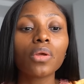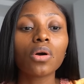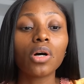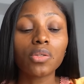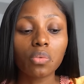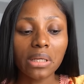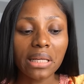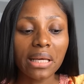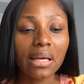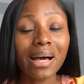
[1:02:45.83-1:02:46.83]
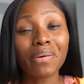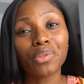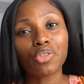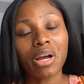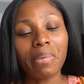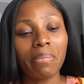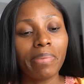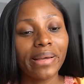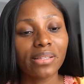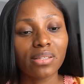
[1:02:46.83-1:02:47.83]
God willing, I will try my
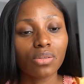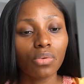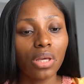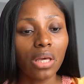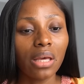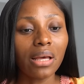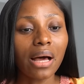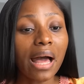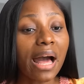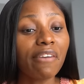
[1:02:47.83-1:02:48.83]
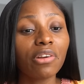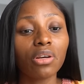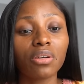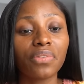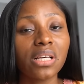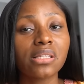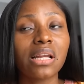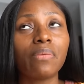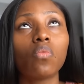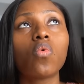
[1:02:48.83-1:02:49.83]
best, okay? I have a lot of things
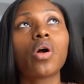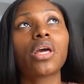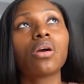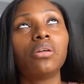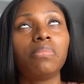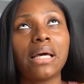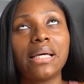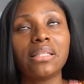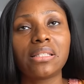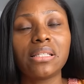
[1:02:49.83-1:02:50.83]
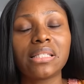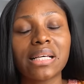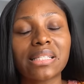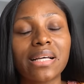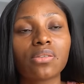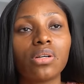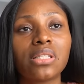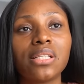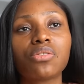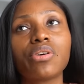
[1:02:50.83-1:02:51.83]
that I'm working on behind the scenes aside
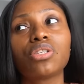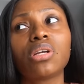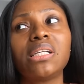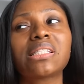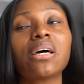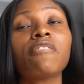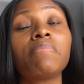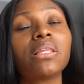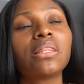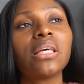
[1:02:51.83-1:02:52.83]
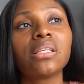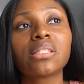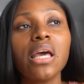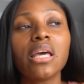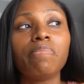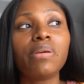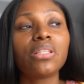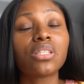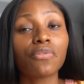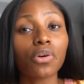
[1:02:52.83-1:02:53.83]
content creation, and it's kind of made things a
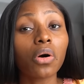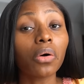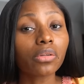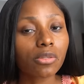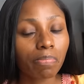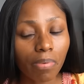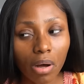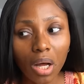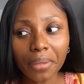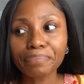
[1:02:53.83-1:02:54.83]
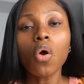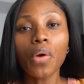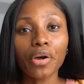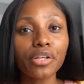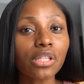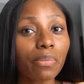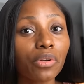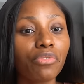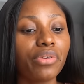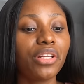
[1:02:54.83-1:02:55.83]
bit difficult, but I'm going
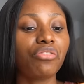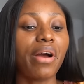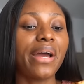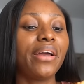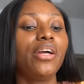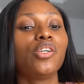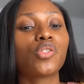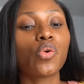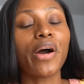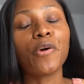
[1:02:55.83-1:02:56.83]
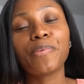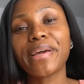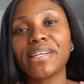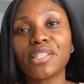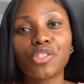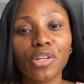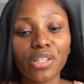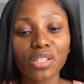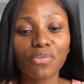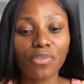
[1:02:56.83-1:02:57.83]
to really try. So I hope you guys
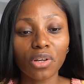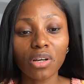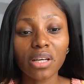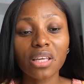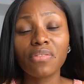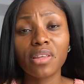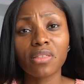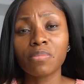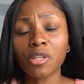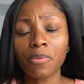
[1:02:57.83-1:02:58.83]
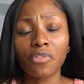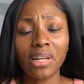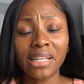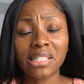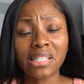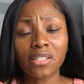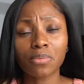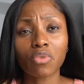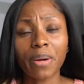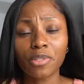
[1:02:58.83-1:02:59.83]
enjoyed this vlog. Give it a thumbs up if you liked it, and
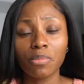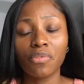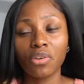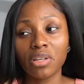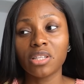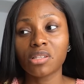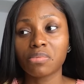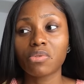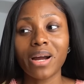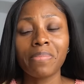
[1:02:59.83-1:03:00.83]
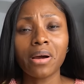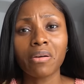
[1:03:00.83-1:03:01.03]
subscribe to me if you're not yet subscribed.